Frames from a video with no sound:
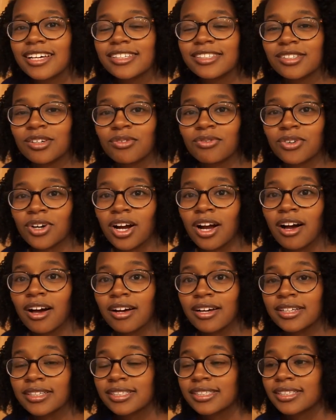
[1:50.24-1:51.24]
So for
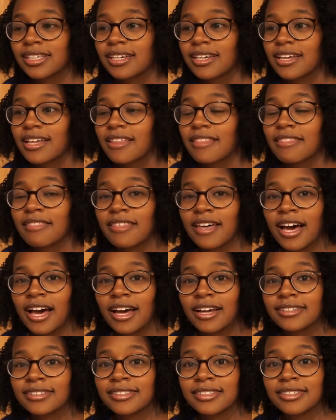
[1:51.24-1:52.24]
us,
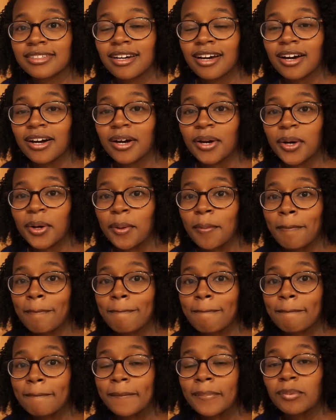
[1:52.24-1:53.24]
that
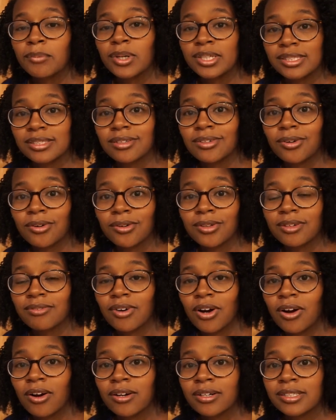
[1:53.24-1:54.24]
was a goal
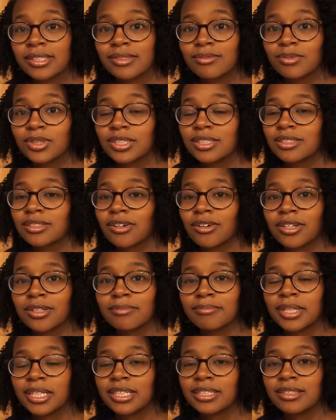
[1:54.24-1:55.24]
of ours. We
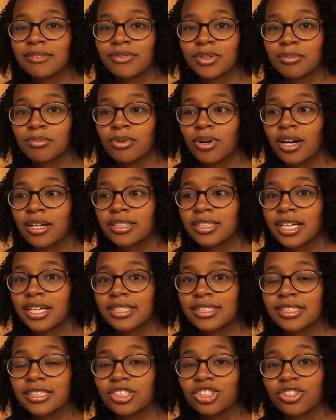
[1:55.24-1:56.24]
started many different
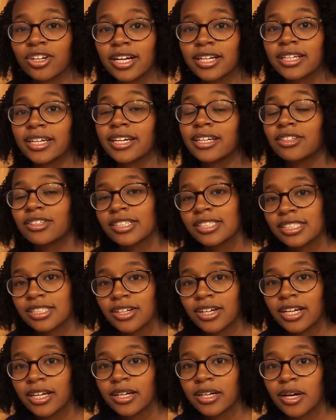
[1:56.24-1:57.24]
projects to try to increase
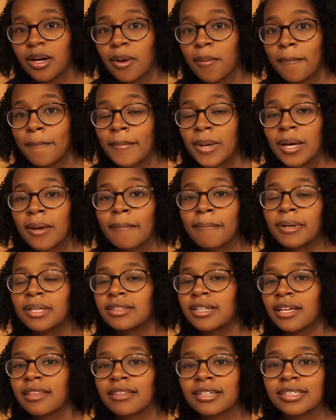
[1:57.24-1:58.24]
our income,
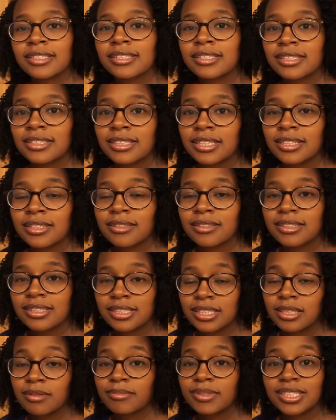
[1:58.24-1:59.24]
but nothing
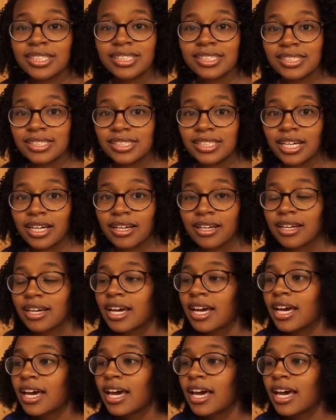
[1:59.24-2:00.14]
seemed to stick.